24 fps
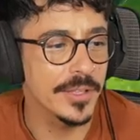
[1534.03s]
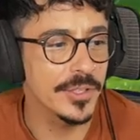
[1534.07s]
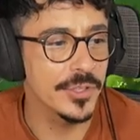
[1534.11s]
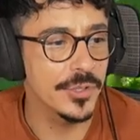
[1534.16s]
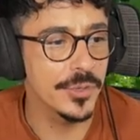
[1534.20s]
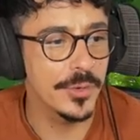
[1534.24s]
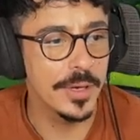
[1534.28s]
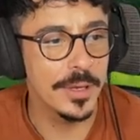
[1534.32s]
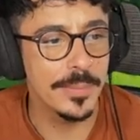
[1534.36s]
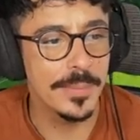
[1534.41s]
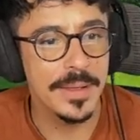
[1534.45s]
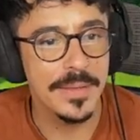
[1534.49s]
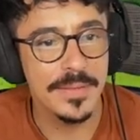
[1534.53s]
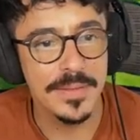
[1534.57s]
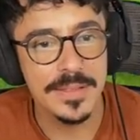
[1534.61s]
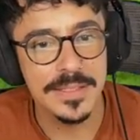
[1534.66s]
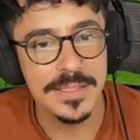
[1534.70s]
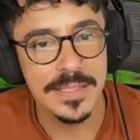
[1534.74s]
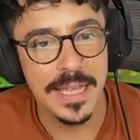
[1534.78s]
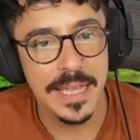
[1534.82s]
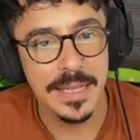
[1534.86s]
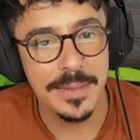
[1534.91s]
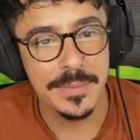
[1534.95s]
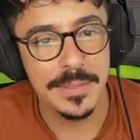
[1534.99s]
Do you know what I mean? The
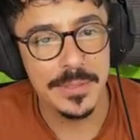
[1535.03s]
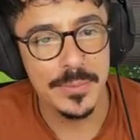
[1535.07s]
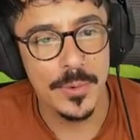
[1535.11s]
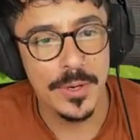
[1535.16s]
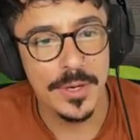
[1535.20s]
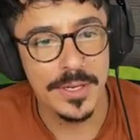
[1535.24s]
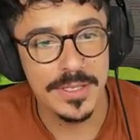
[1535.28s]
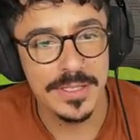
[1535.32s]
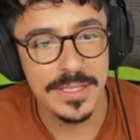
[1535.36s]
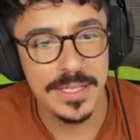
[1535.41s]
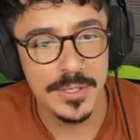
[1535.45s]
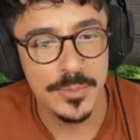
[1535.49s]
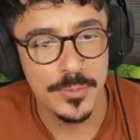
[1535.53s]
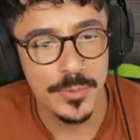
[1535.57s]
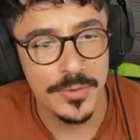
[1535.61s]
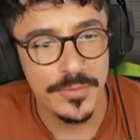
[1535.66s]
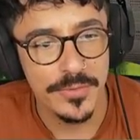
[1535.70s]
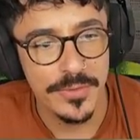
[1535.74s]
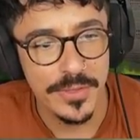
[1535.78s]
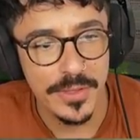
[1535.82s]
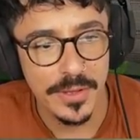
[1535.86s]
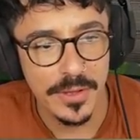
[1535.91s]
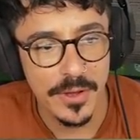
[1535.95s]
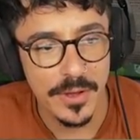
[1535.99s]
same as what I said
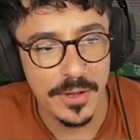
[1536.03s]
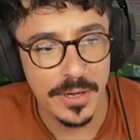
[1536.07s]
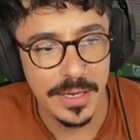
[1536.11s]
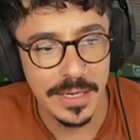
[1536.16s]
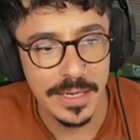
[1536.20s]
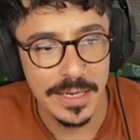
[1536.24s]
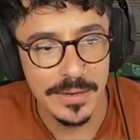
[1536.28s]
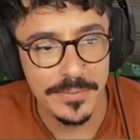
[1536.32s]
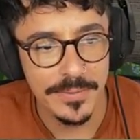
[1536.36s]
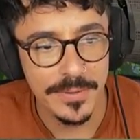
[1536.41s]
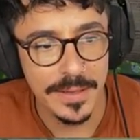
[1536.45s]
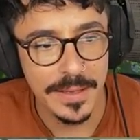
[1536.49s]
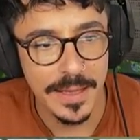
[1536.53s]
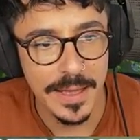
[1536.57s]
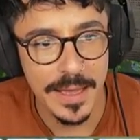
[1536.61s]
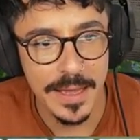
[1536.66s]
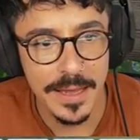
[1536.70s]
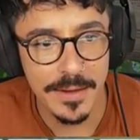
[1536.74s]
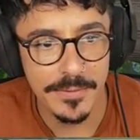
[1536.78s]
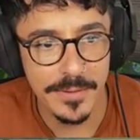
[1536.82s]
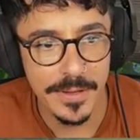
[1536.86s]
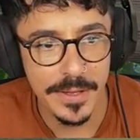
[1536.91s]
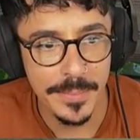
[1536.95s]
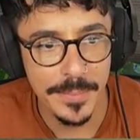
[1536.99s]
with the kind of living
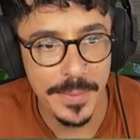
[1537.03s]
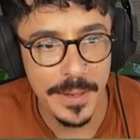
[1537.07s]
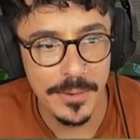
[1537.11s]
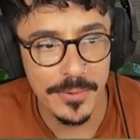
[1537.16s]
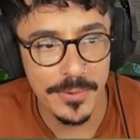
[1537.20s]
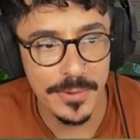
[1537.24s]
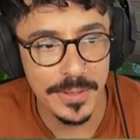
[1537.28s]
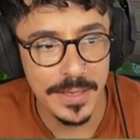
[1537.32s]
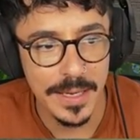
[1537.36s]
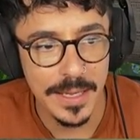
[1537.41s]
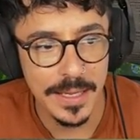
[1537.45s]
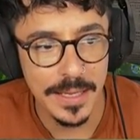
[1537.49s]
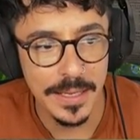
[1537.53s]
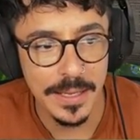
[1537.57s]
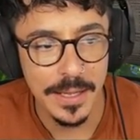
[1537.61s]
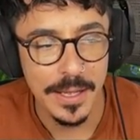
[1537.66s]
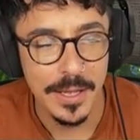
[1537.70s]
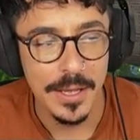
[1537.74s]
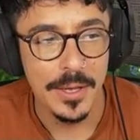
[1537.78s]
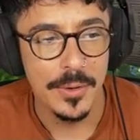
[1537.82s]
area balcony.